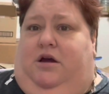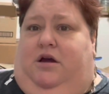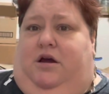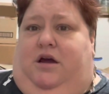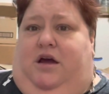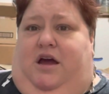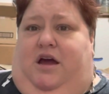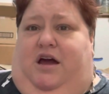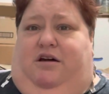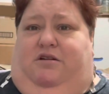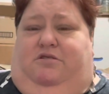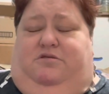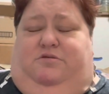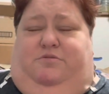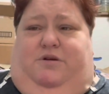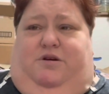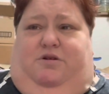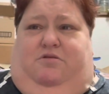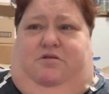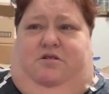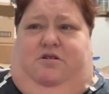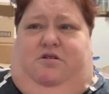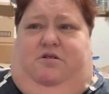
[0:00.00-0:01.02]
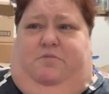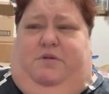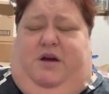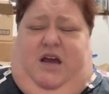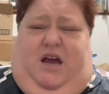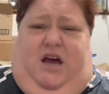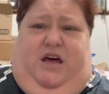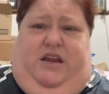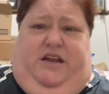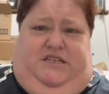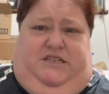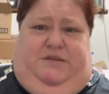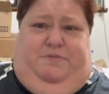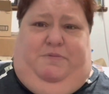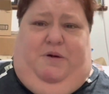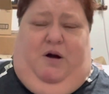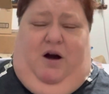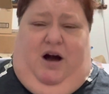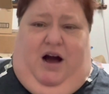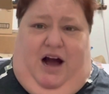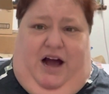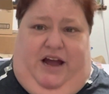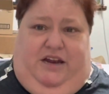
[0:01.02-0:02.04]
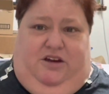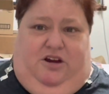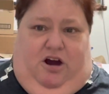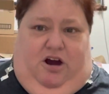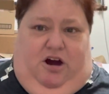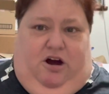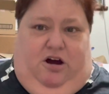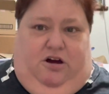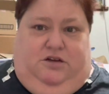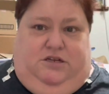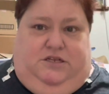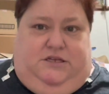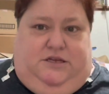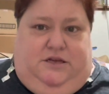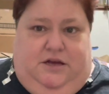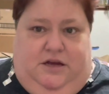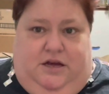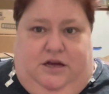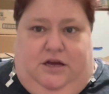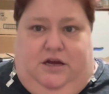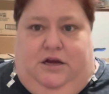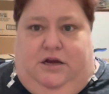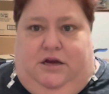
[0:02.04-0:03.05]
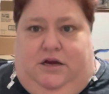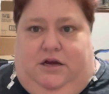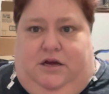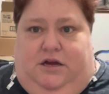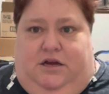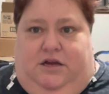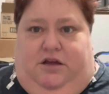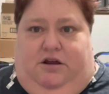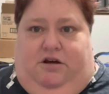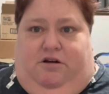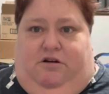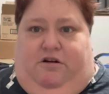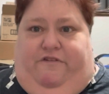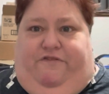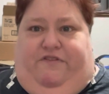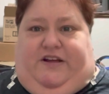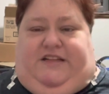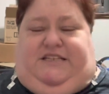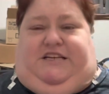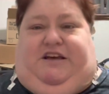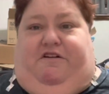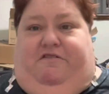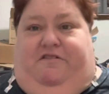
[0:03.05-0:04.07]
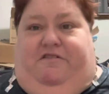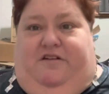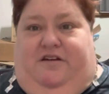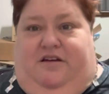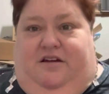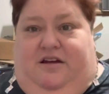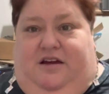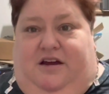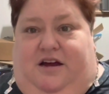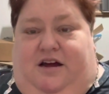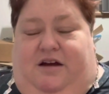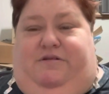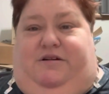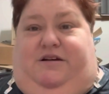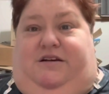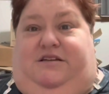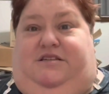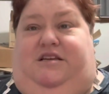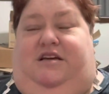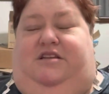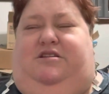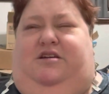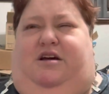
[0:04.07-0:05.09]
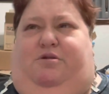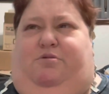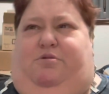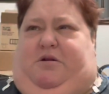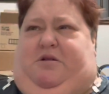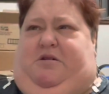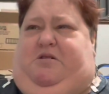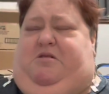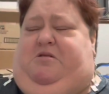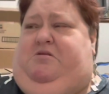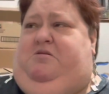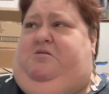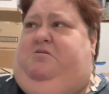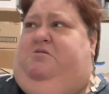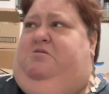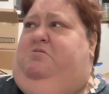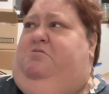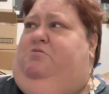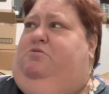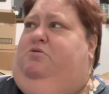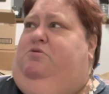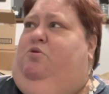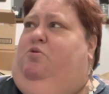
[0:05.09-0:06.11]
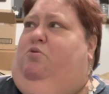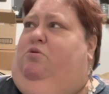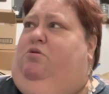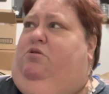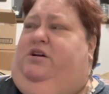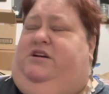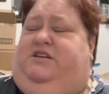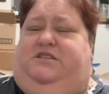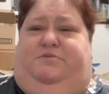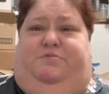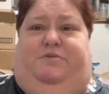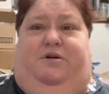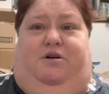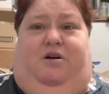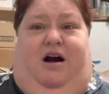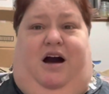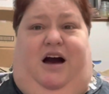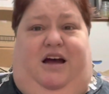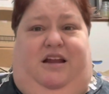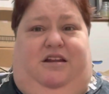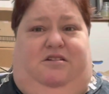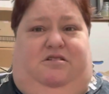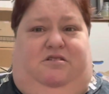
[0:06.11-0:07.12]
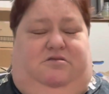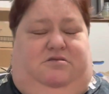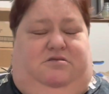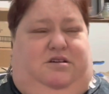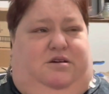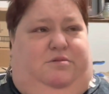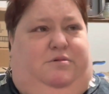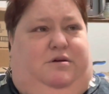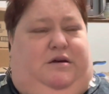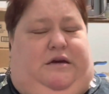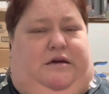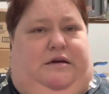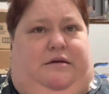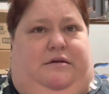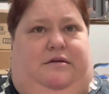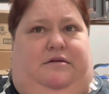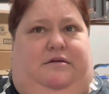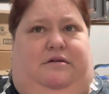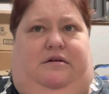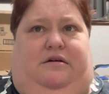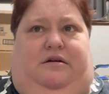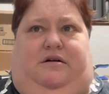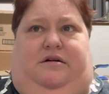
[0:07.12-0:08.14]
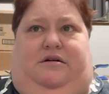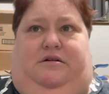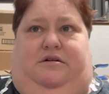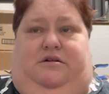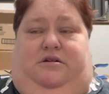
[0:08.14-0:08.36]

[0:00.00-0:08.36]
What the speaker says: how's me going, oh my God, I smell hot dogs. Offensive. I mean, because I went, ew, Lord, I smell hot dogs. I'm like, ugh.